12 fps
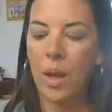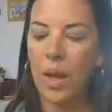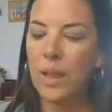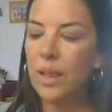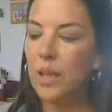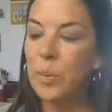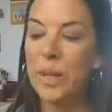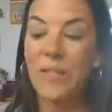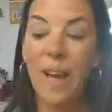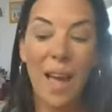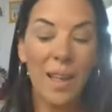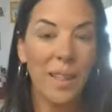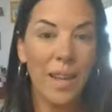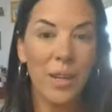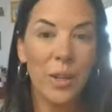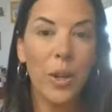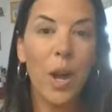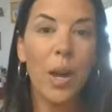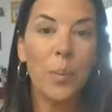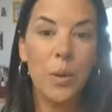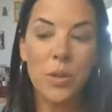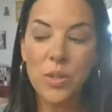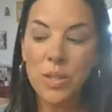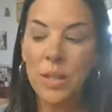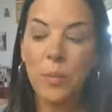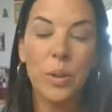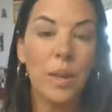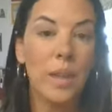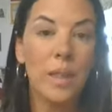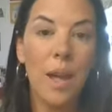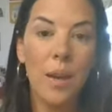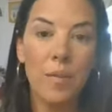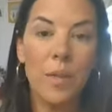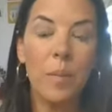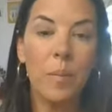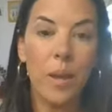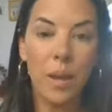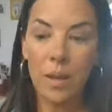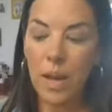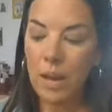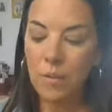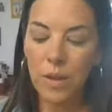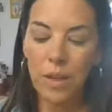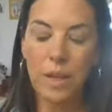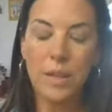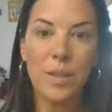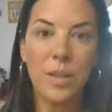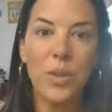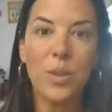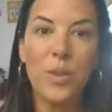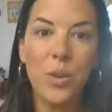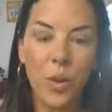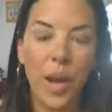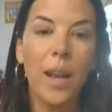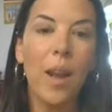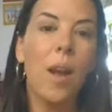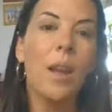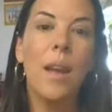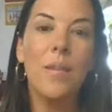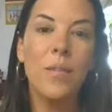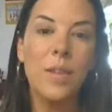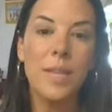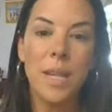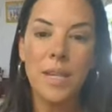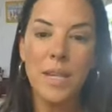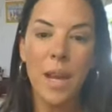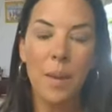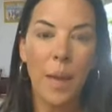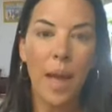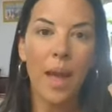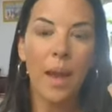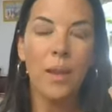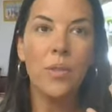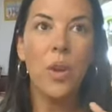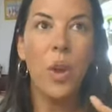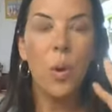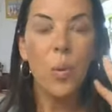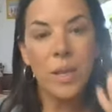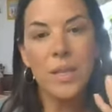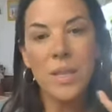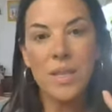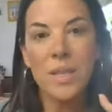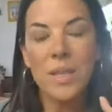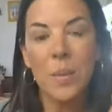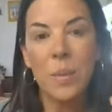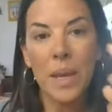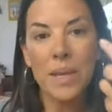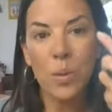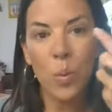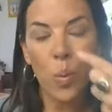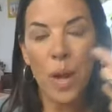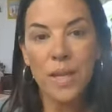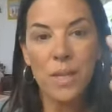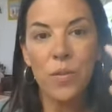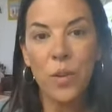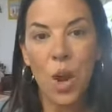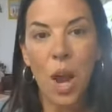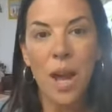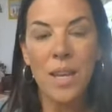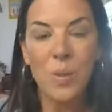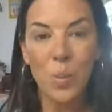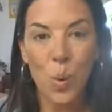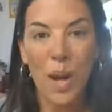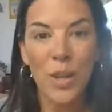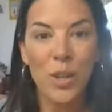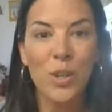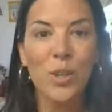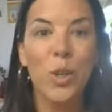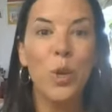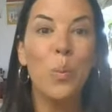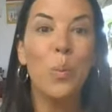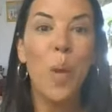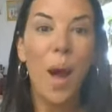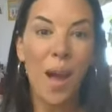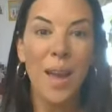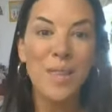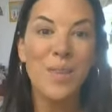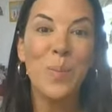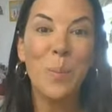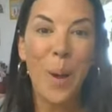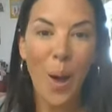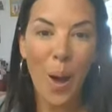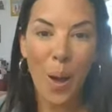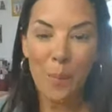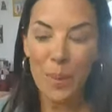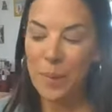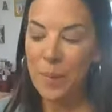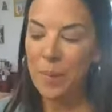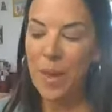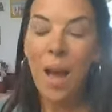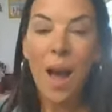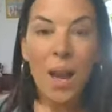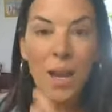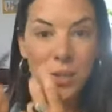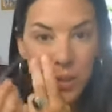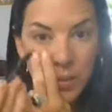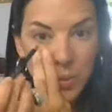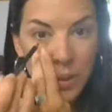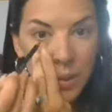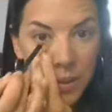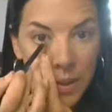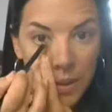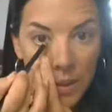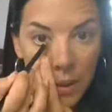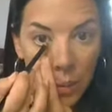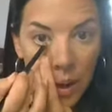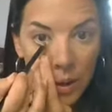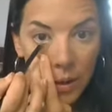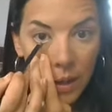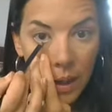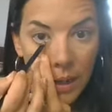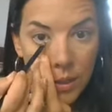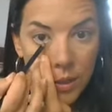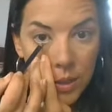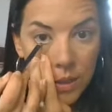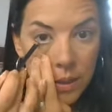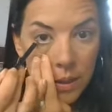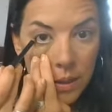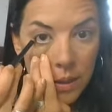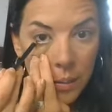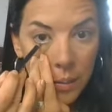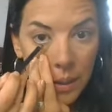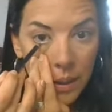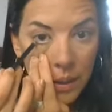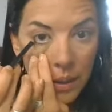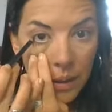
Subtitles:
a little bit of eyeliner. I personally really love the navy because it looks great on every skin type, and what it does is it makes the whites of your eyes whiter so your eyes pop. I do use it in the waterline just a little bit.